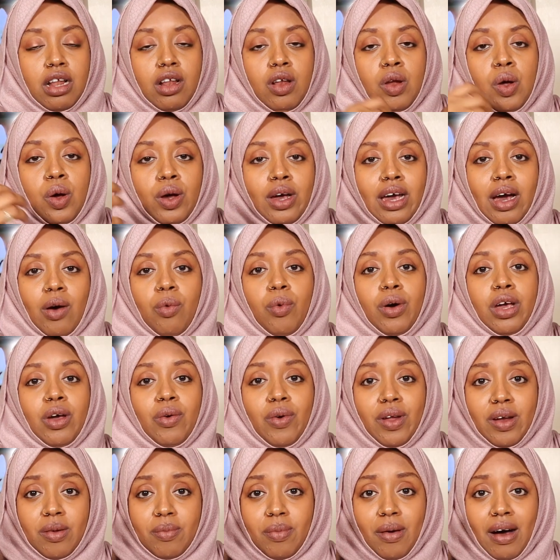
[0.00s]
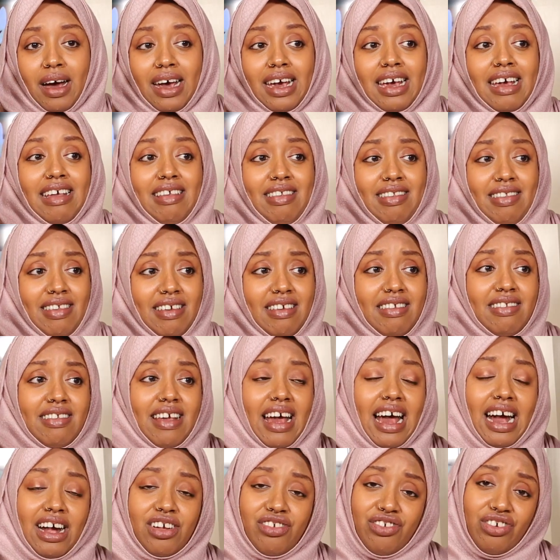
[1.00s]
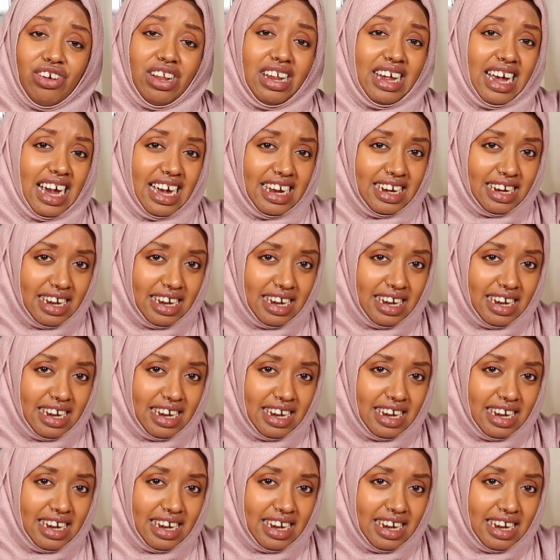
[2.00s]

look at what you want to buy. Is this actually a